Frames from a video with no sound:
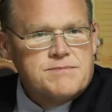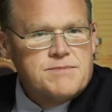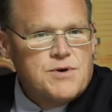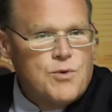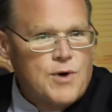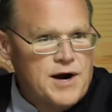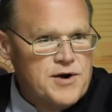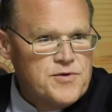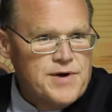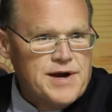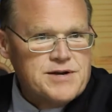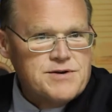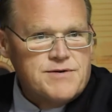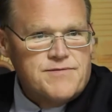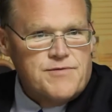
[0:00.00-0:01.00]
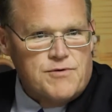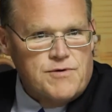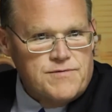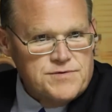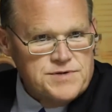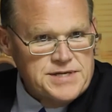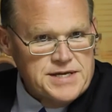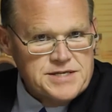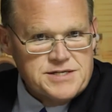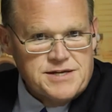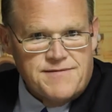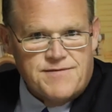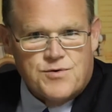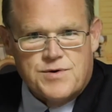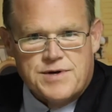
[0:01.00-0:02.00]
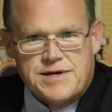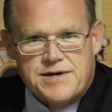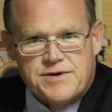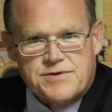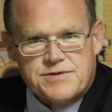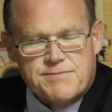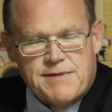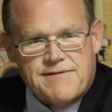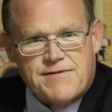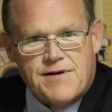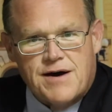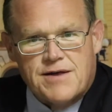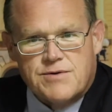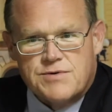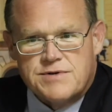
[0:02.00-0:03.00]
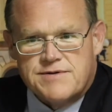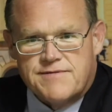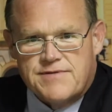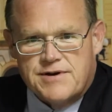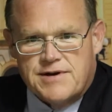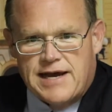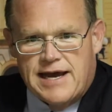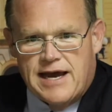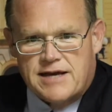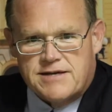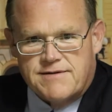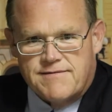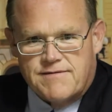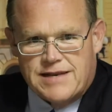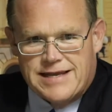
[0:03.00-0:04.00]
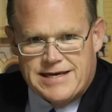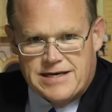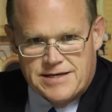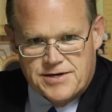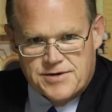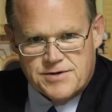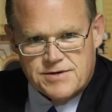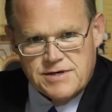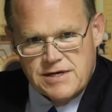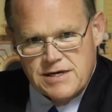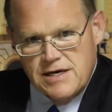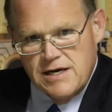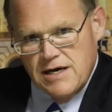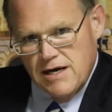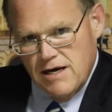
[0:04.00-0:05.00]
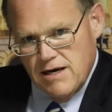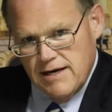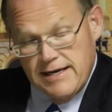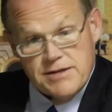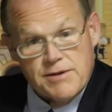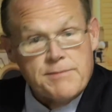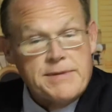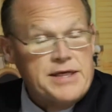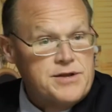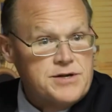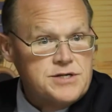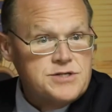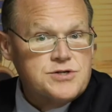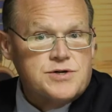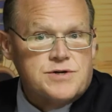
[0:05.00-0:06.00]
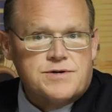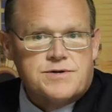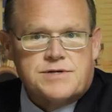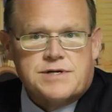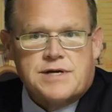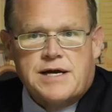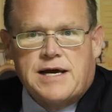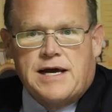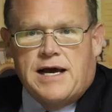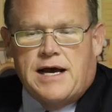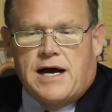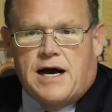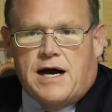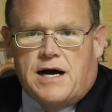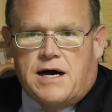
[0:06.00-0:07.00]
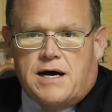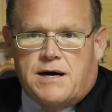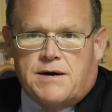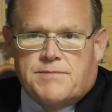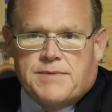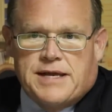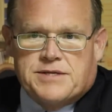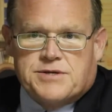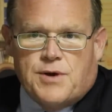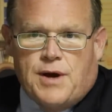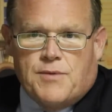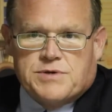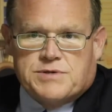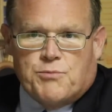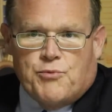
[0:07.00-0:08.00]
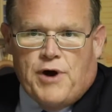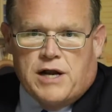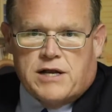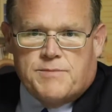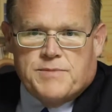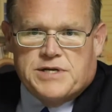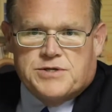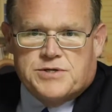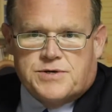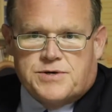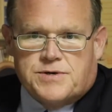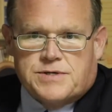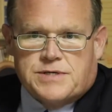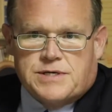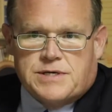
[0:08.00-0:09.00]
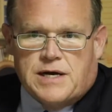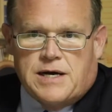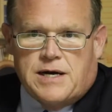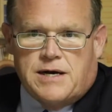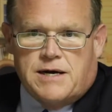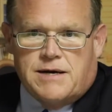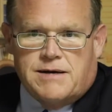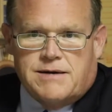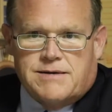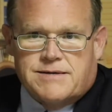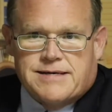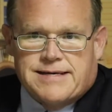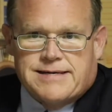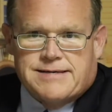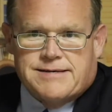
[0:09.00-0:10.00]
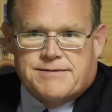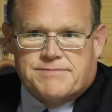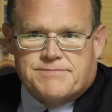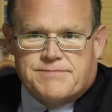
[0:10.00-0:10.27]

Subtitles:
choir director for over 64 years. My father was a very active lay leader in the Methodist Church. And so I was brought up in church. I